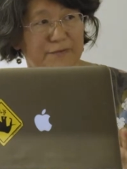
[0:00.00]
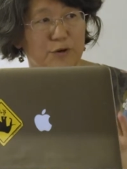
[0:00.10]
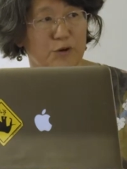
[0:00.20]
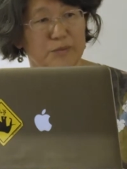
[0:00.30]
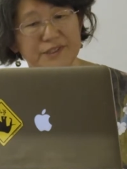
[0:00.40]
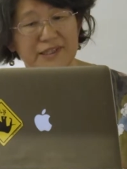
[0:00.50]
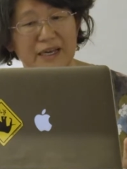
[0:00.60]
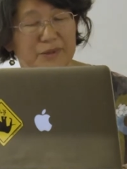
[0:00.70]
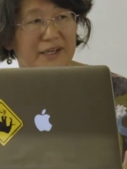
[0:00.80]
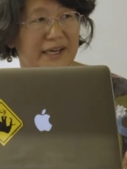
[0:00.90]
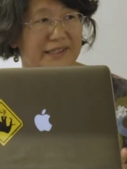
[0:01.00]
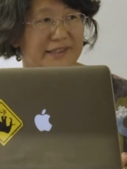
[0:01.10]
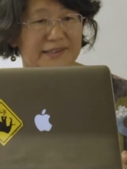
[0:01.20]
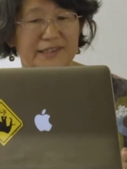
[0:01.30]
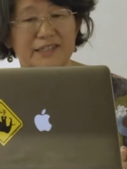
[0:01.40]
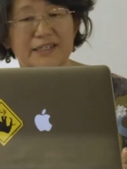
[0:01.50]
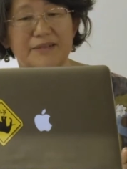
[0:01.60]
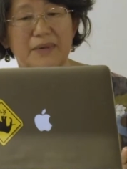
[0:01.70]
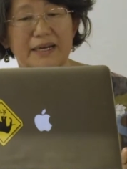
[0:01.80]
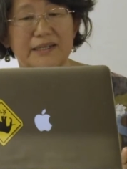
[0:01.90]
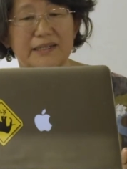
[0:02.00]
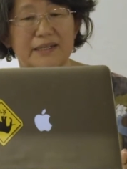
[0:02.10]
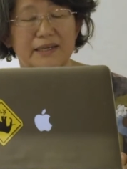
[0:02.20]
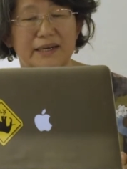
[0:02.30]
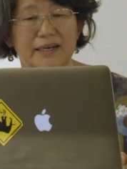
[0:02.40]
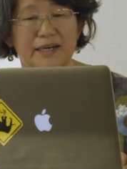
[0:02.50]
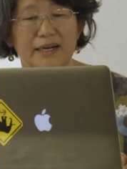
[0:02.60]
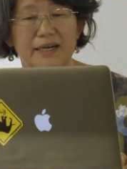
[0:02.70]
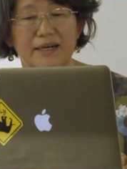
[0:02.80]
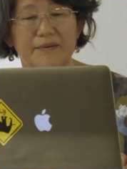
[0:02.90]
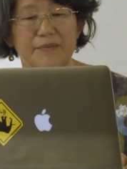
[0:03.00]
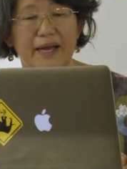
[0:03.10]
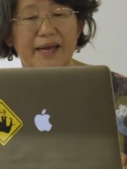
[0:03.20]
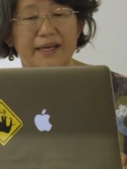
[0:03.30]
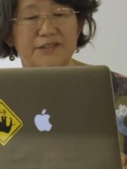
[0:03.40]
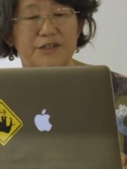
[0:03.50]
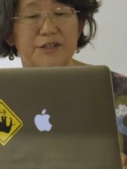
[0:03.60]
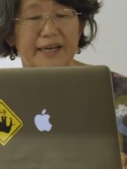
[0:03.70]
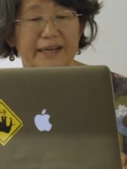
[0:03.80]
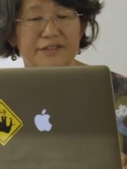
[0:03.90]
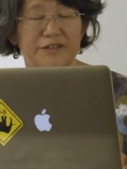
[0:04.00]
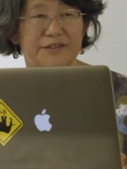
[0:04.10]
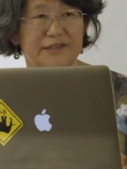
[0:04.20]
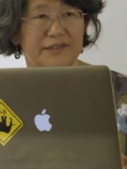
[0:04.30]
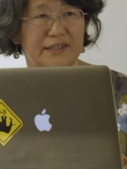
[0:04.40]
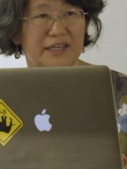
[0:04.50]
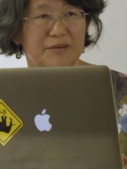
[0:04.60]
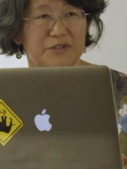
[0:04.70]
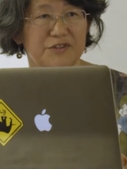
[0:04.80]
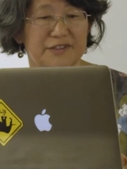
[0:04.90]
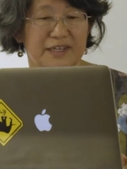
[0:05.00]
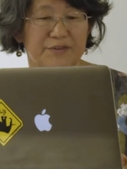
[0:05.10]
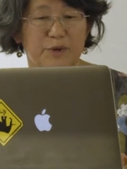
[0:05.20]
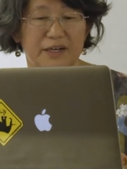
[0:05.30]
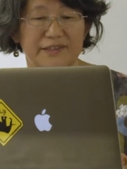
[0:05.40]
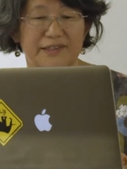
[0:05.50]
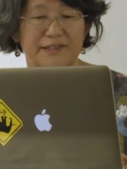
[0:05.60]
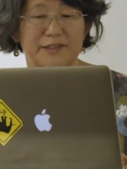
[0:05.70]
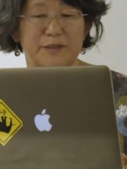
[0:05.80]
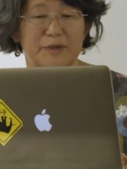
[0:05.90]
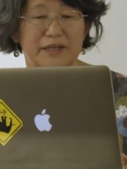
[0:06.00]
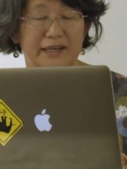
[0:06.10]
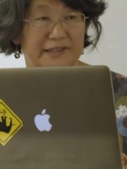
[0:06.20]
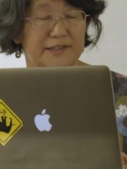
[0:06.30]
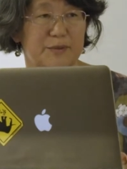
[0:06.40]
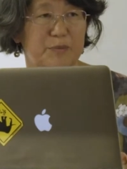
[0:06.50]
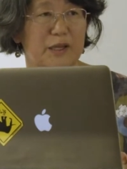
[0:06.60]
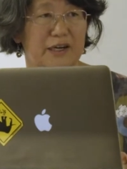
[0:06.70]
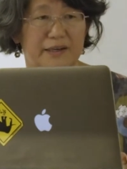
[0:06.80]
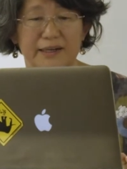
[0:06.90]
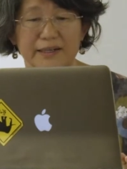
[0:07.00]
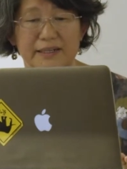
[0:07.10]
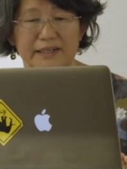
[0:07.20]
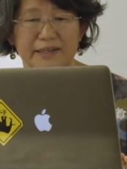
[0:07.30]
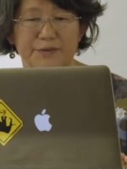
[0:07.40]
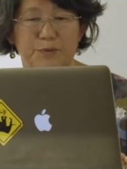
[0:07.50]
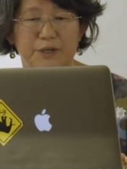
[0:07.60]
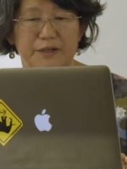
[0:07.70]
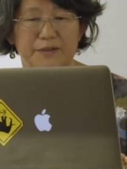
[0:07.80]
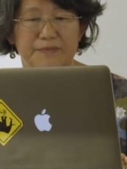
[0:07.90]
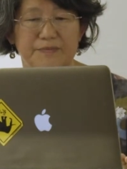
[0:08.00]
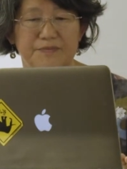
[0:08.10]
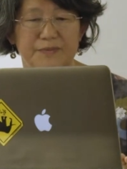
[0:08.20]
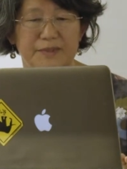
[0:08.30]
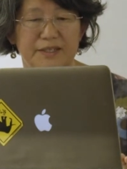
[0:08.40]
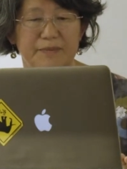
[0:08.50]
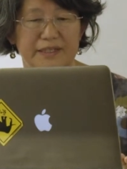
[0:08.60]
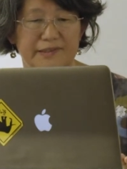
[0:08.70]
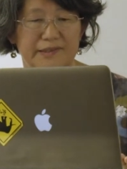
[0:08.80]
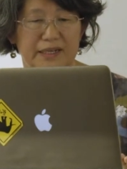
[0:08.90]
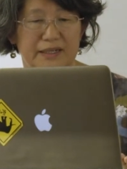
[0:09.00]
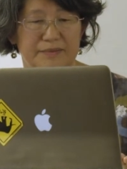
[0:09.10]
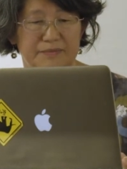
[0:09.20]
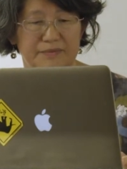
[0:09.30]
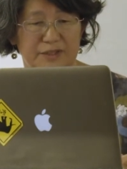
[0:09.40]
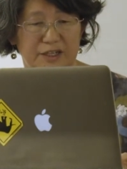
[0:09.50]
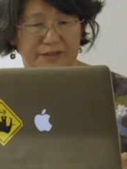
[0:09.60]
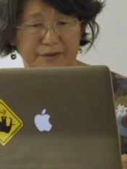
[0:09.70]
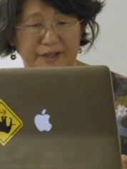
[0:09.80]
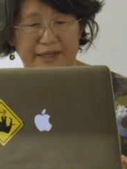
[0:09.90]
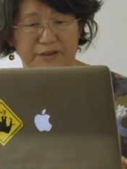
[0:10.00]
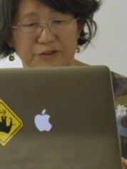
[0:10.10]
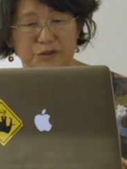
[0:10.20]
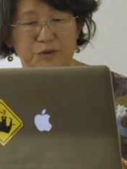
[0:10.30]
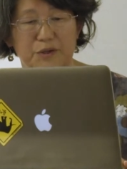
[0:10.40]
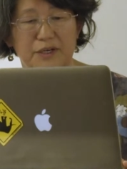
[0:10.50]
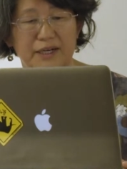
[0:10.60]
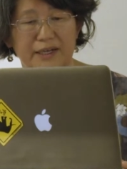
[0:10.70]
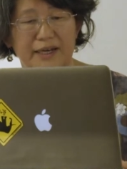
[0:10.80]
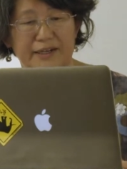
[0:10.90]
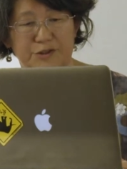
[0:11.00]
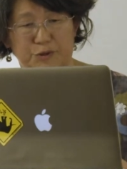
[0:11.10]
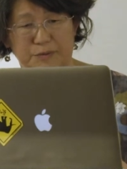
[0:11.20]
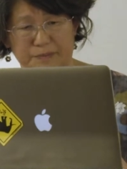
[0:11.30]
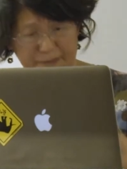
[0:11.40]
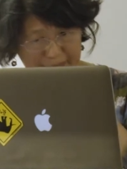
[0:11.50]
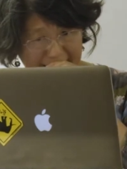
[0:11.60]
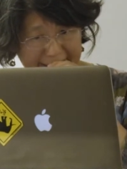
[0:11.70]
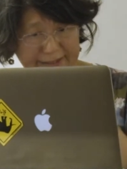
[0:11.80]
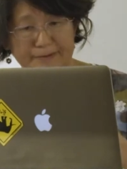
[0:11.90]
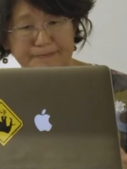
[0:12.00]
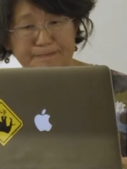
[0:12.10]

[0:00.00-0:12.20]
forms and applications that you can make, and you can use Enable New South Wales as a supplier as well. You must notify that on your actual plan.